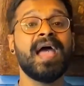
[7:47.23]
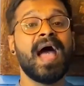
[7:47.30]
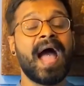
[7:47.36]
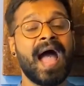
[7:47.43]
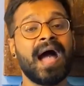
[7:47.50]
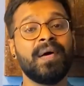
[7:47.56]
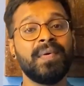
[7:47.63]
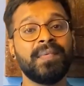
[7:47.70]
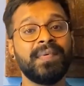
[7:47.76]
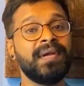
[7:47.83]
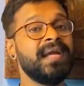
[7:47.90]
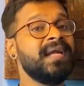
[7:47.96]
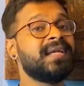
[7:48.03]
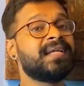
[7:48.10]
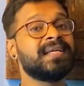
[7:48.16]
However,
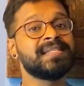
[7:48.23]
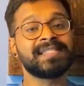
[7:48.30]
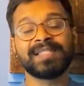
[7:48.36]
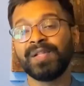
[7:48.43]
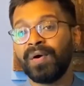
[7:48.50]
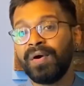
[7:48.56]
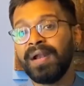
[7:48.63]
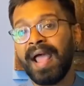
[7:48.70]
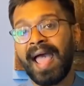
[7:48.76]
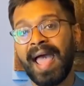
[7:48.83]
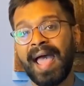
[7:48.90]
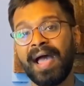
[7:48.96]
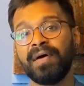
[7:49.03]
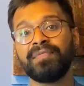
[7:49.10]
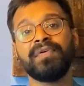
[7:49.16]
it does not
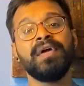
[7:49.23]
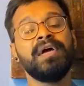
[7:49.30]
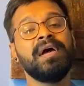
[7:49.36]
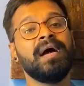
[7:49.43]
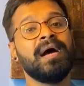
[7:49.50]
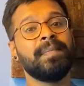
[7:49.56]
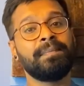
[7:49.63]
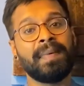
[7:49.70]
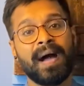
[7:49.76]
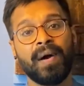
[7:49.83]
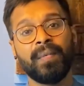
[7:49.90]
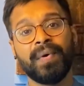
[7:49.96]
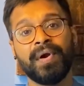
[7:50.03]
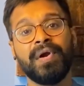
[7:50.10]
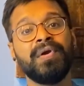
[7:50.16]
have a
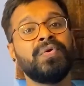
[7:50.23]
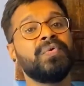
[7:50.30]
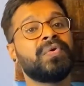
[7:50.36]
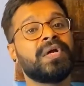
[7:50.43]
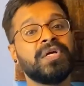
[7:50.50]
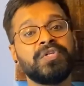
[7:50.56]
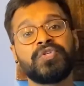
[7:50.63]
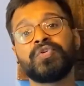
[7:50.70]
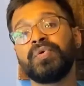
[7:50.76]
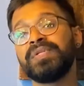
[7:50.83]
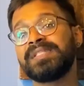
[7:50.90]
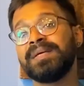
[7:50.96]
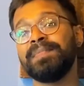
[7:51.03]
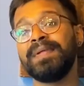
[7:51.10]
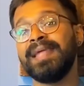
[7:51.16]
power to control
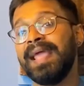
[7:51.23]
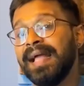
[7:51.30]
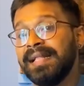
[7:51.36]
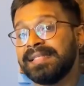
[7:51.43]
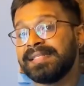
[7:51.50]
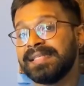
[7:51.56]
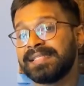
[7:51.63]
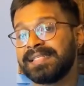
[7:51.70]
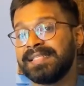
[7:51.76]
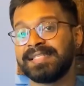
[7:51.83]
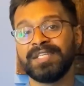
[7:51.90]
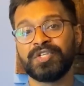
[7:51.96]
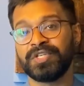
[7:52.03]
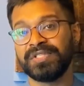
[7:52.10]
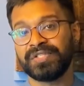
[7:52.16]
somebody else's
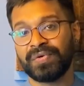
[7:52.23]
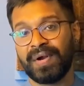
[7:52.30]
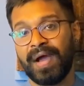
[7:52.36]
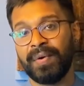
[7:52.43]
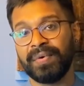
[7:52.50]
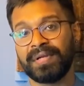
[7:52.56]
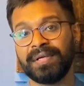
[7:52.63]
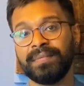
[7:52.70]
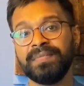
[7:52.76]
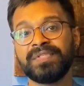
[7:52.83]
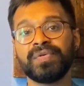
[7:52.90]
decisions or outcomes.